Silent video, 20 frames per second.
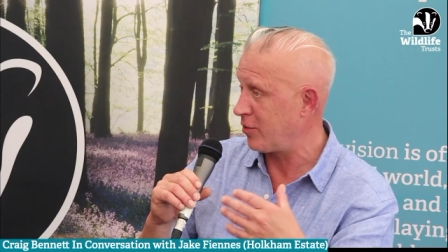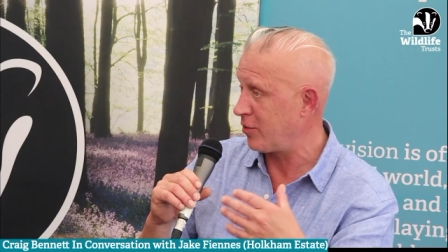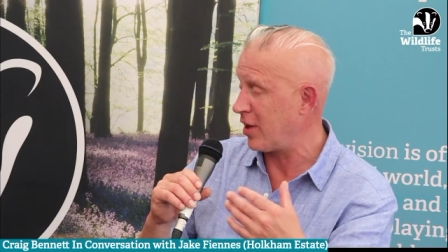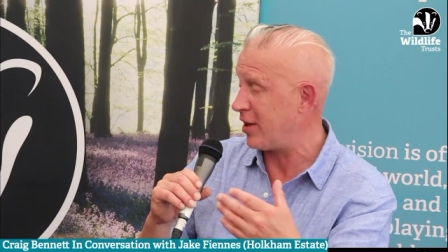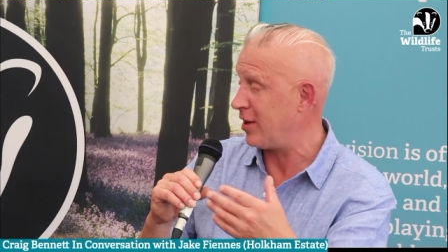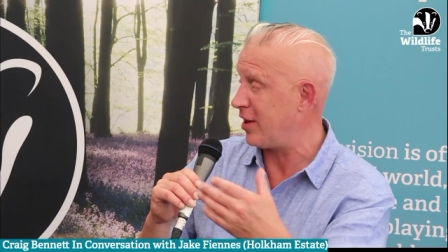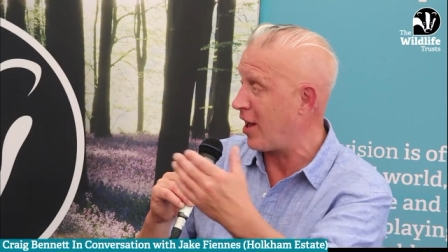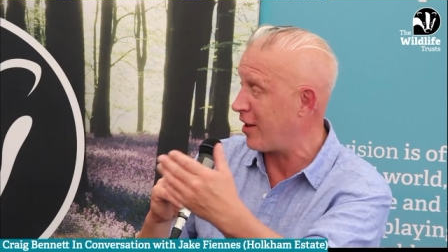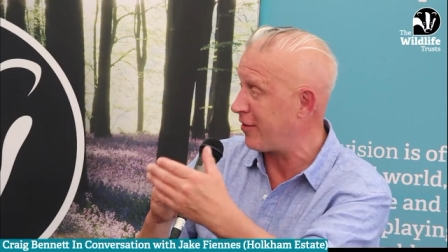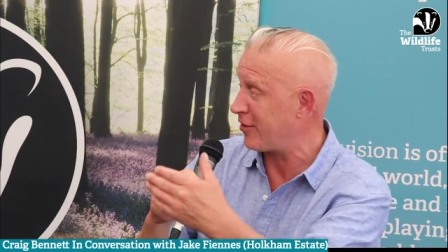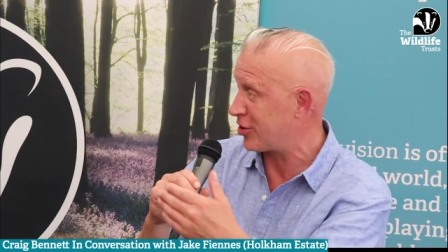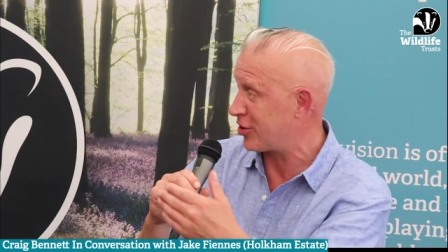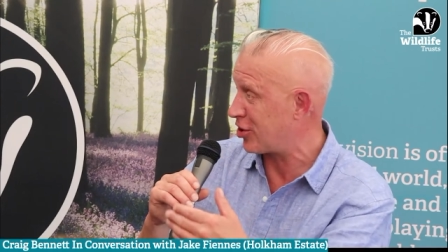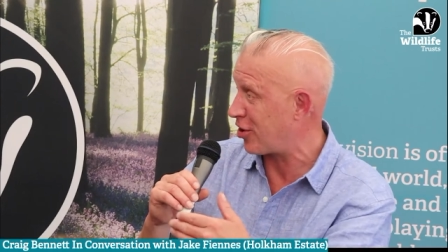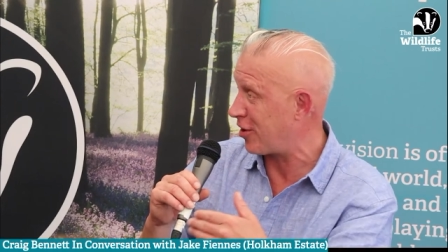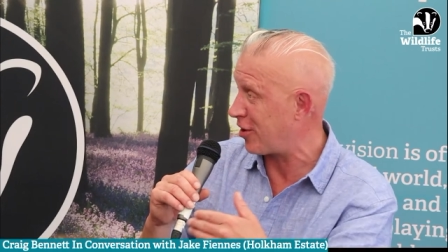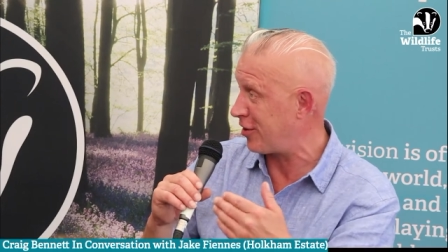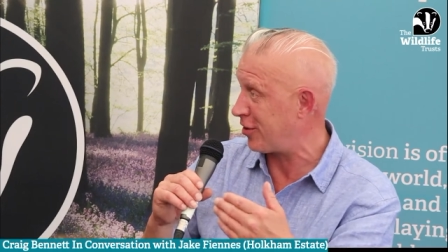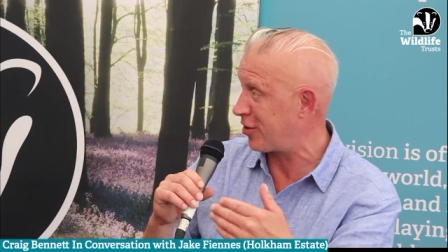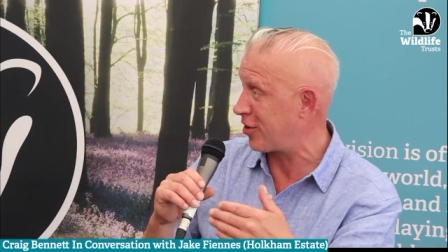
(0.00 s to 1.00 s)
the other
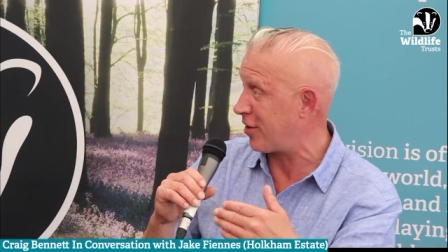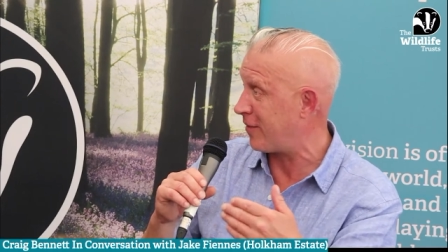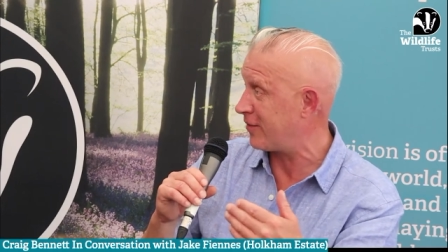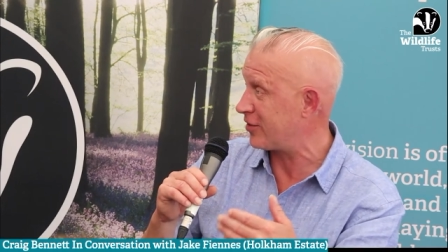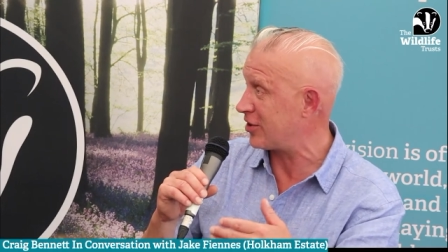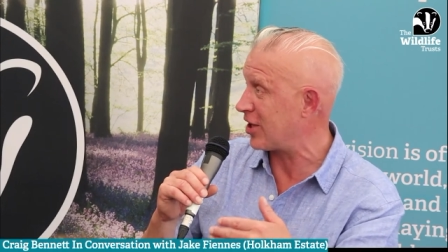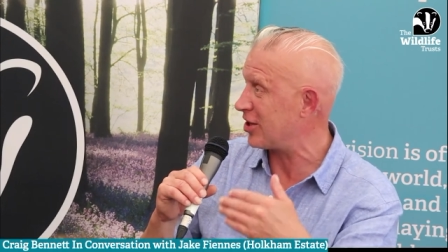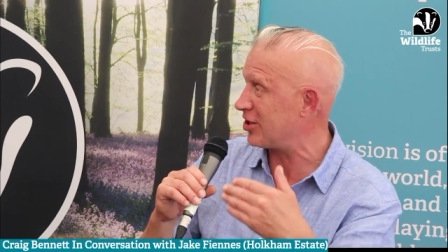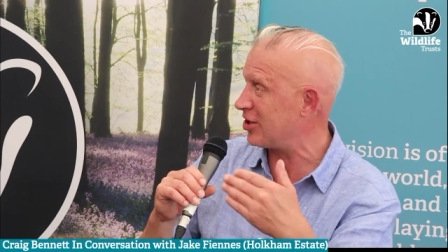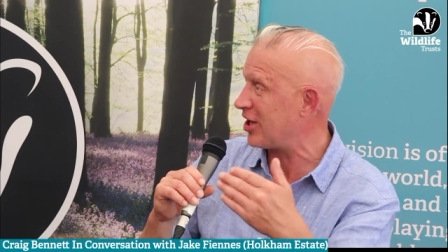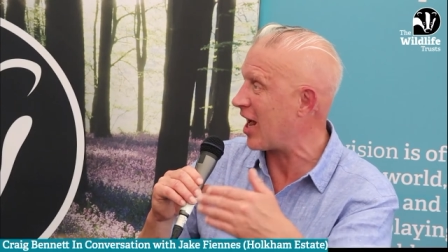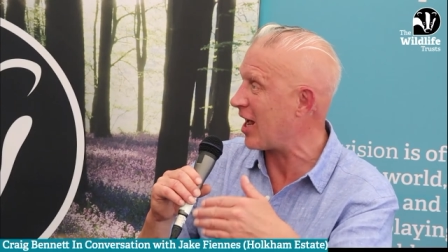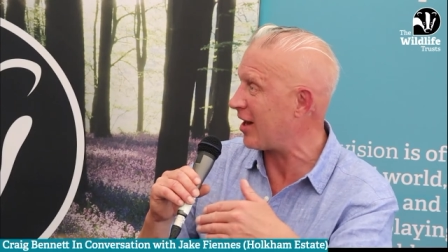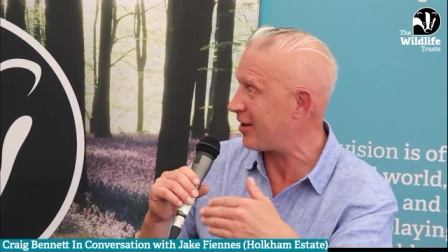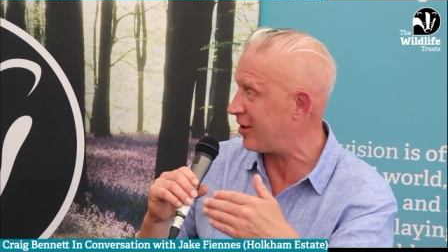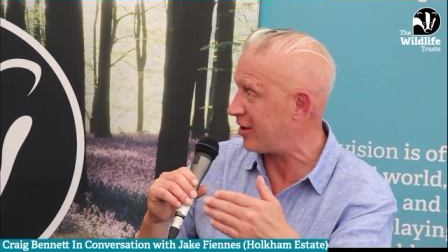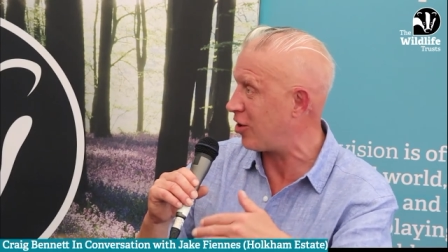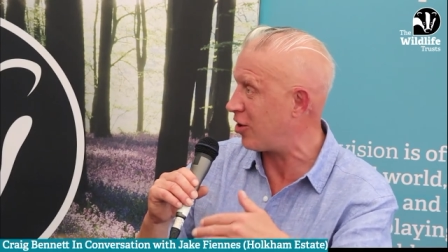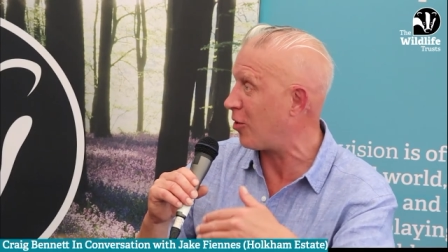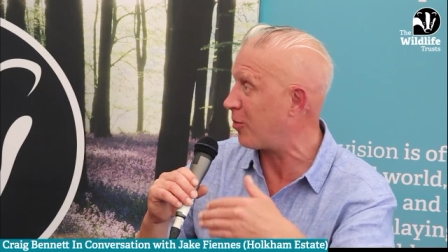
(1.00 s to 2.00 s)
side of the conversation
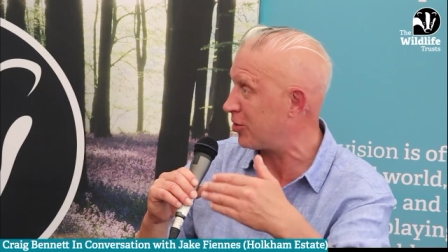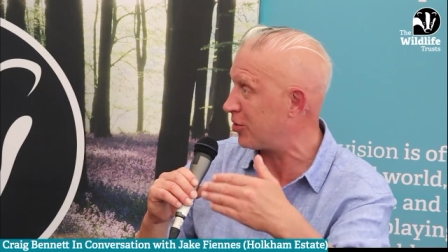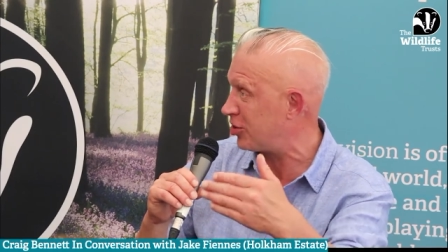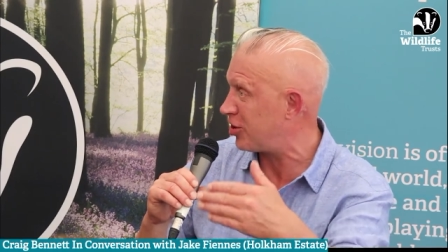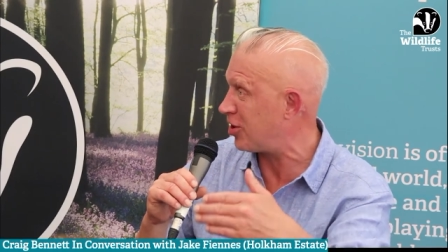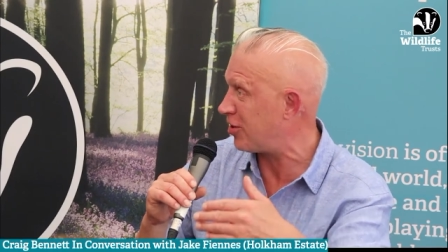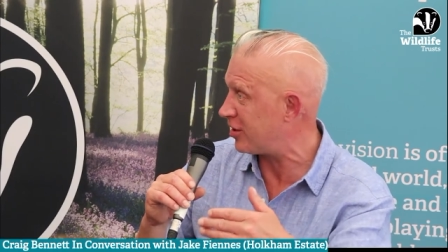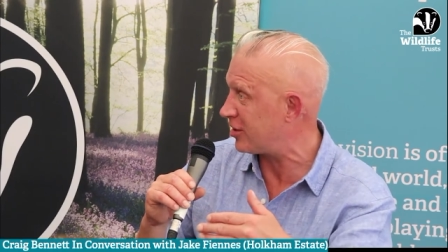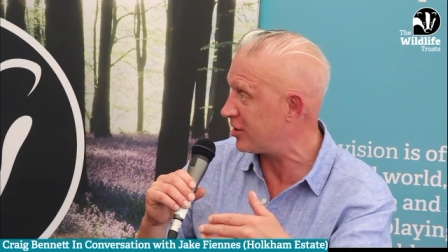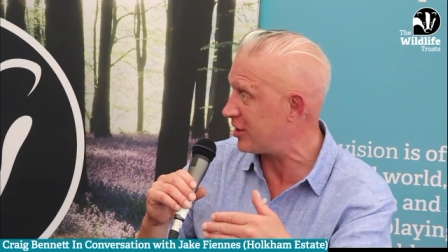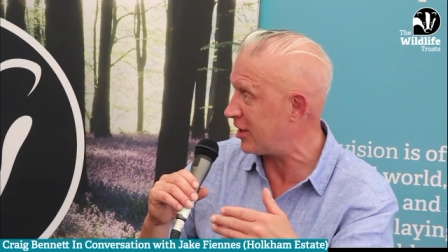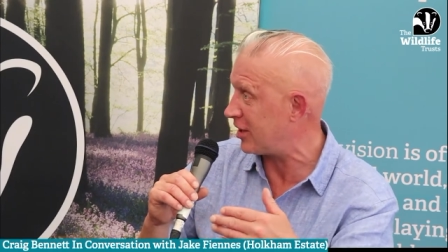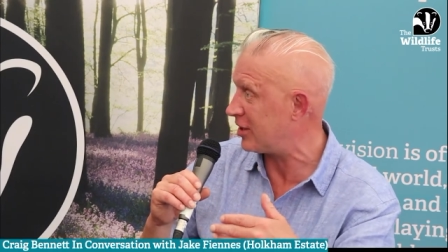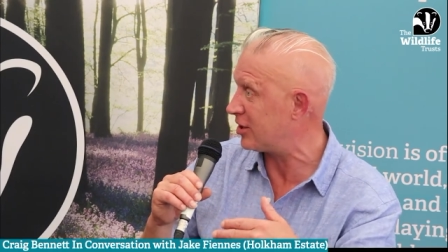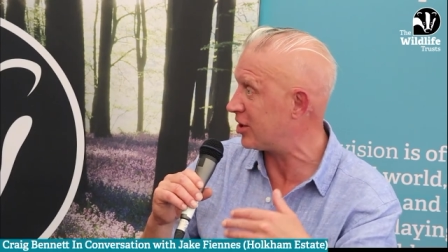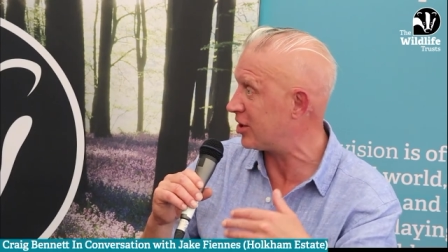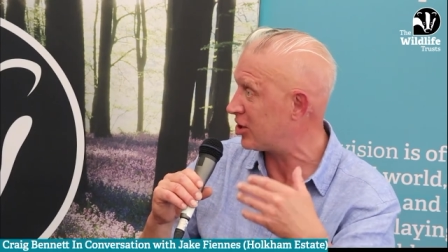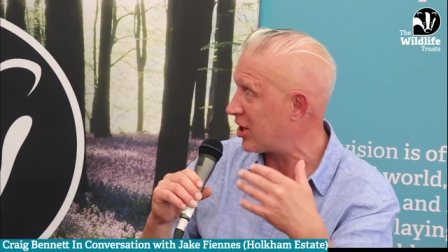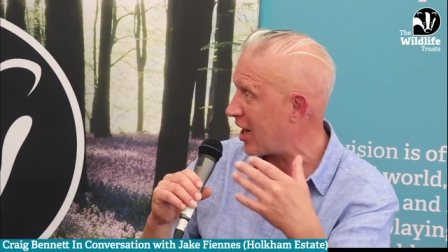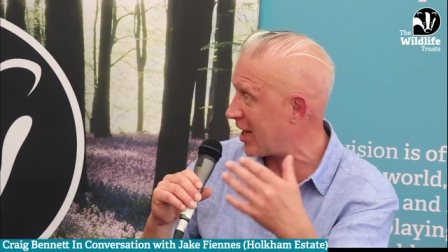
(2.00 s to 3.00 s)
had the
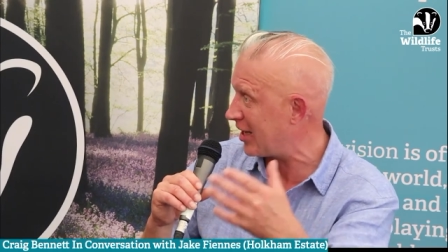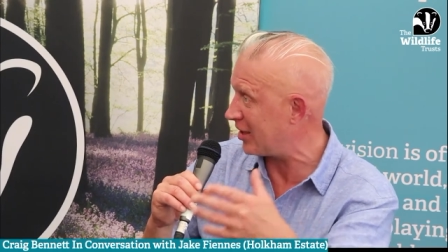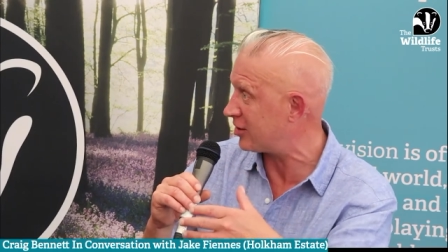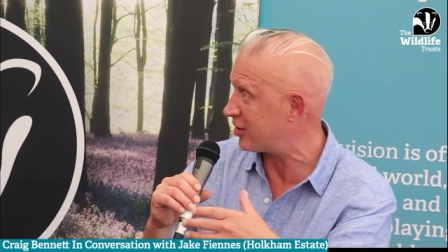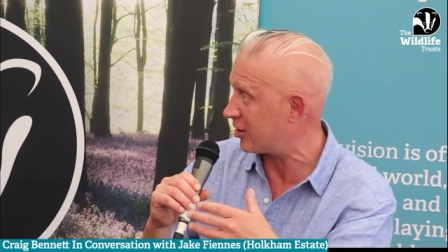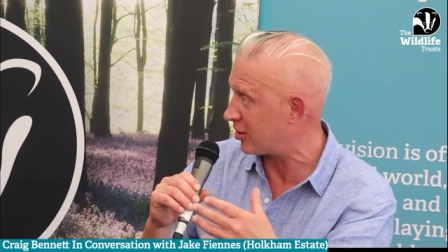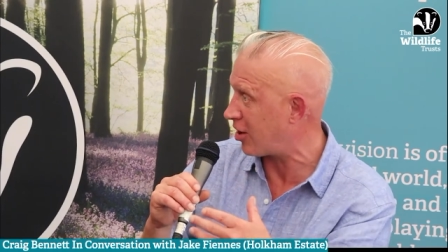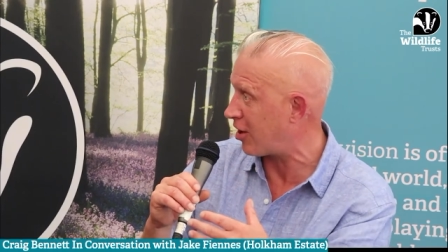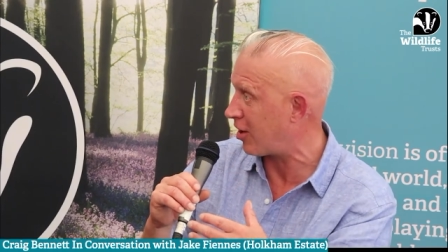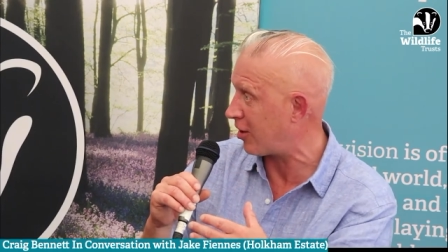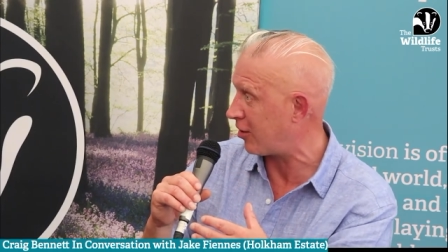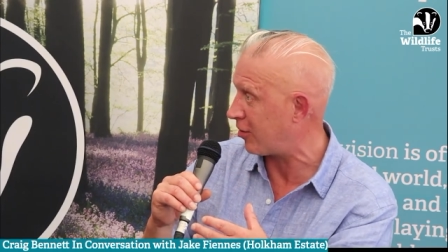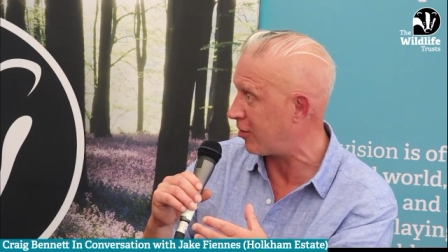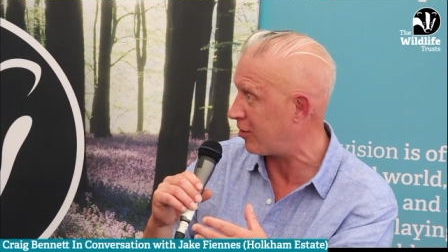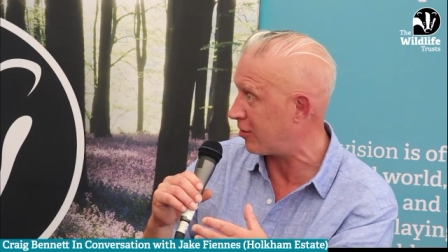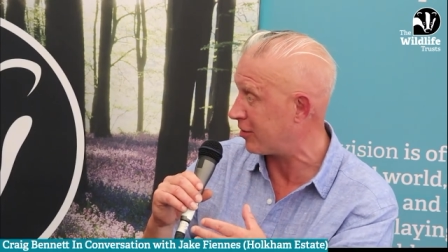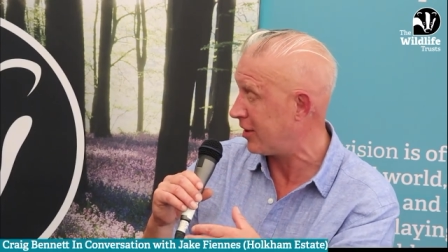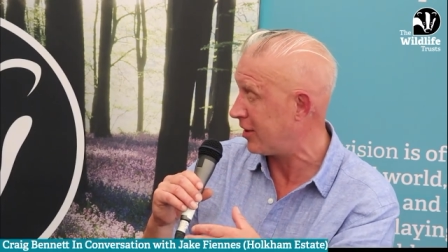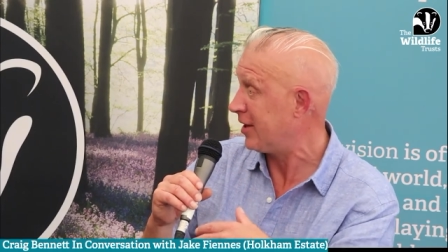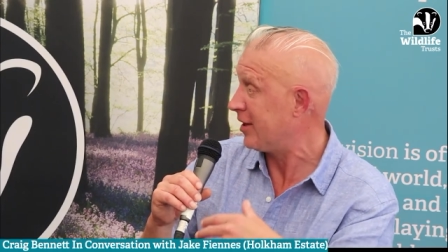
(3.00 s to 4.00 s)
opportunity to change the
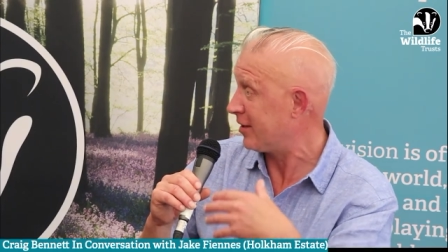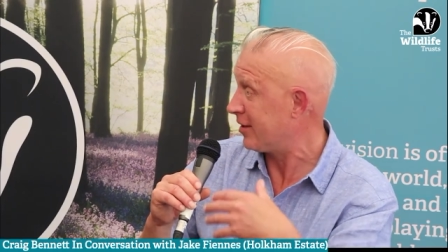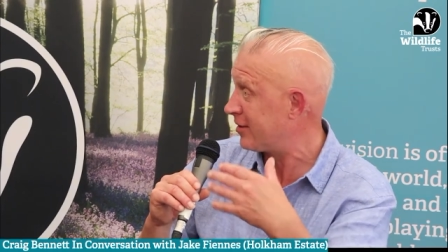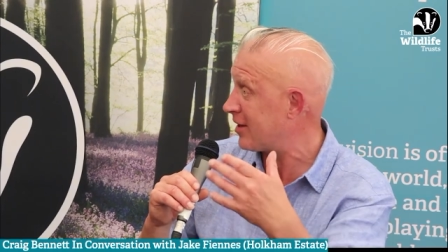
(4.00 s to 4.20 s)
dialogue,